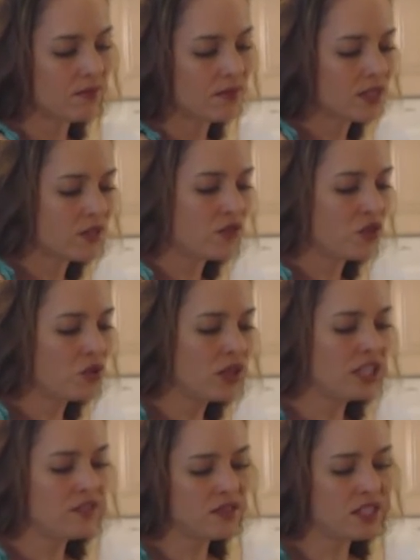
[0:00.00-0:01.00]
A few
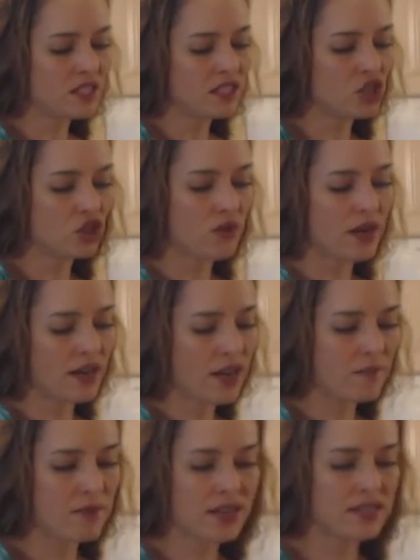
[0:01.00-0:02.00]
leaves shredded
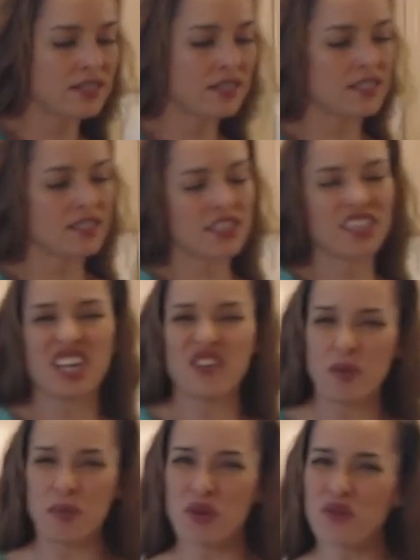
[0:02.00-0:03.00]
up nicely. It's going to give
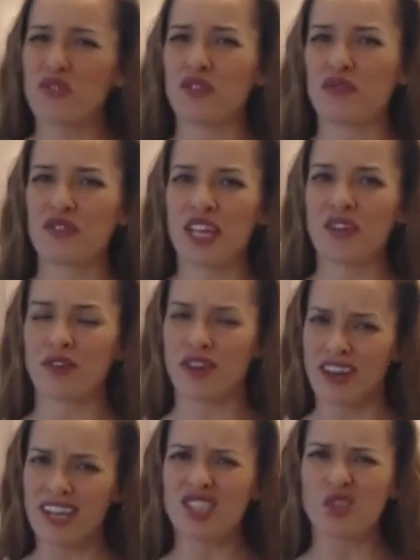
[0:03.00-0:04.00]
a beautiful flavor
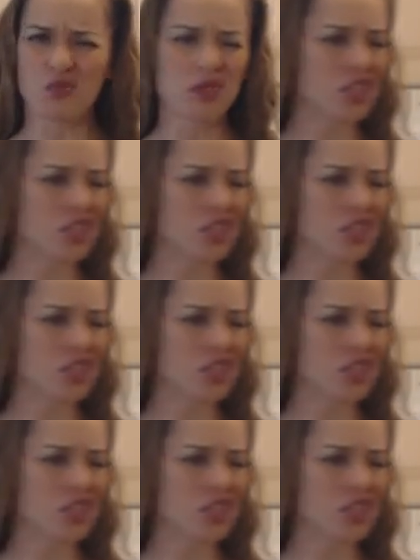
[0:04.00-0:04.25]
and a nice